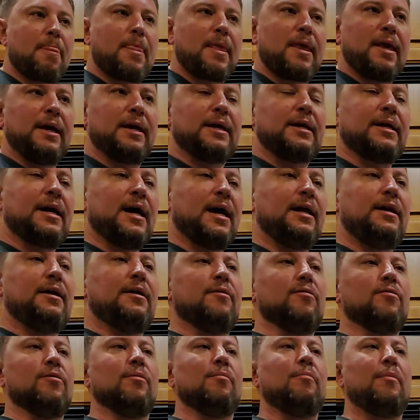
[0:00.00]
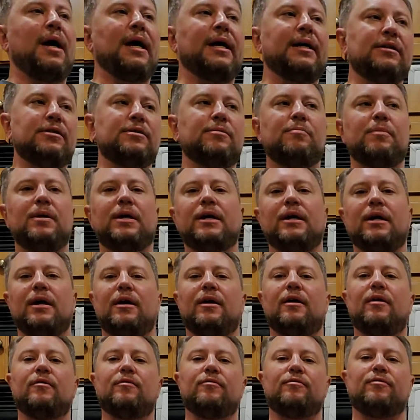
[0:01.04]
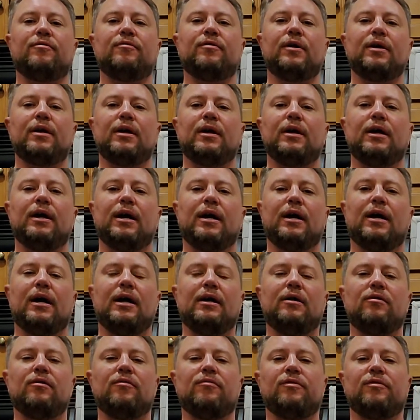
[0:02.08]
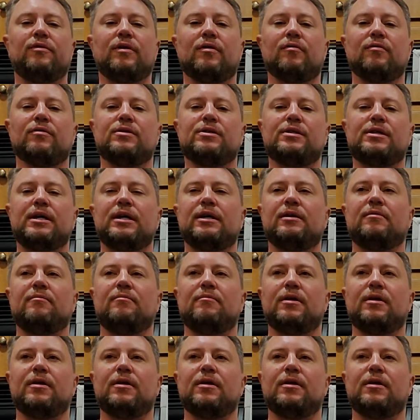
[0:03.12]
It kind of reminds me of, I don't know if you've ever seen